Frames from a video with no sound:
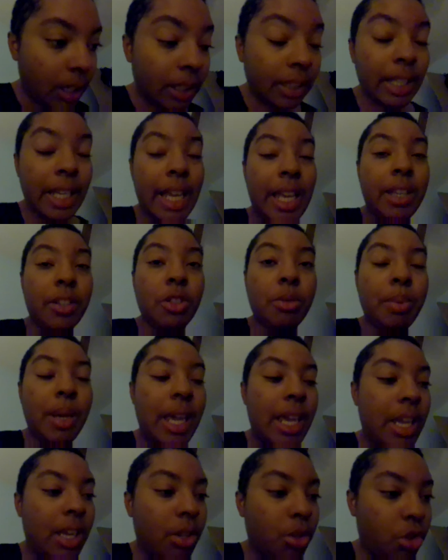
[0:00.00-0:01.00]
Last
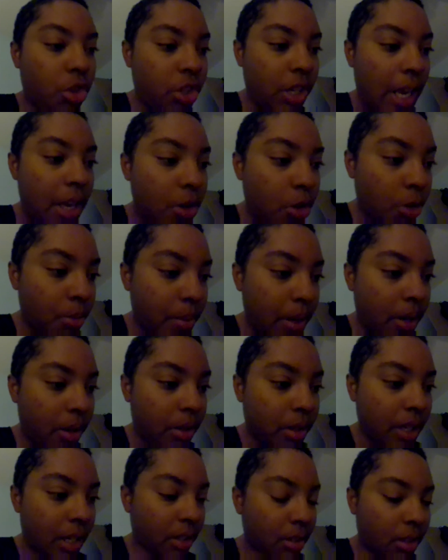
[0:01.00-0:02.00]
page,
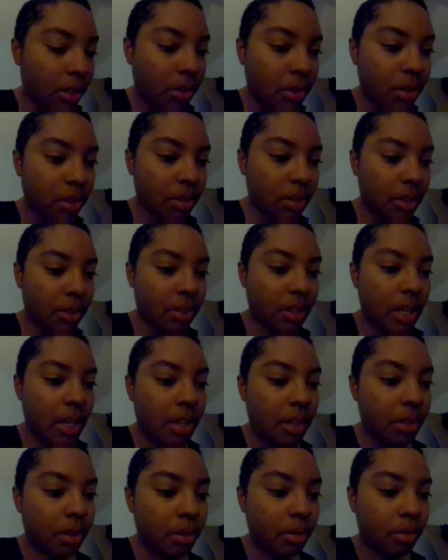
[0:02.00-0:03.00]
Shakespeare destined to
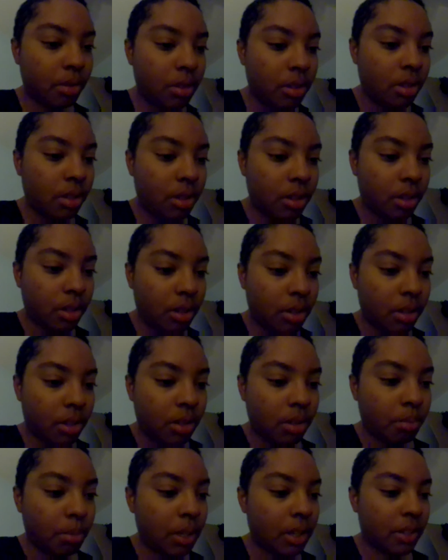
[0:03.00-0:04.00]
succeed.
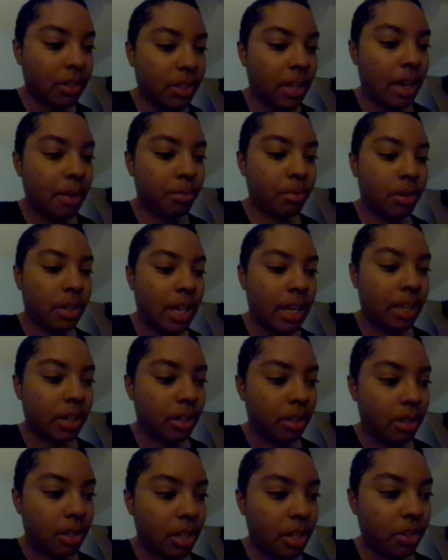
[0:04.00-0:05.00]
Because after
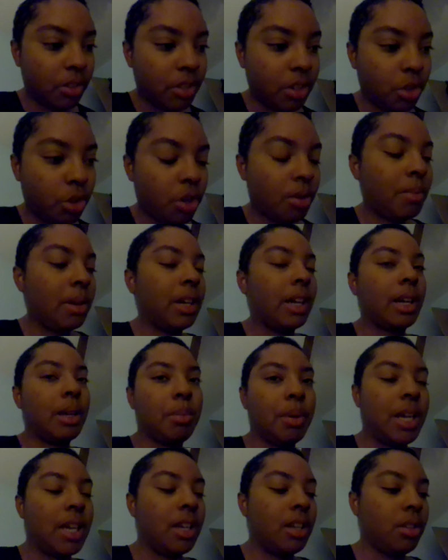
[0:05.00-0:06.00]
that is the Gemini
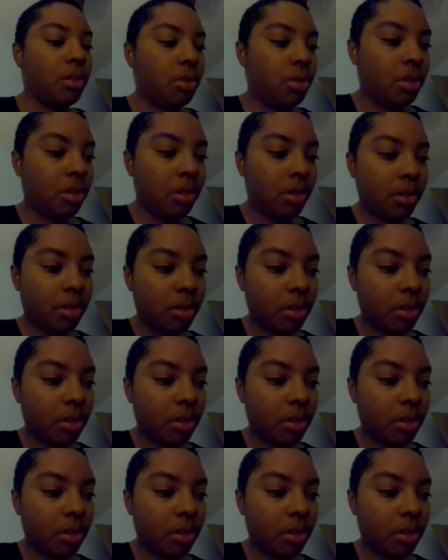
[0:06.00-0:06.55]
page.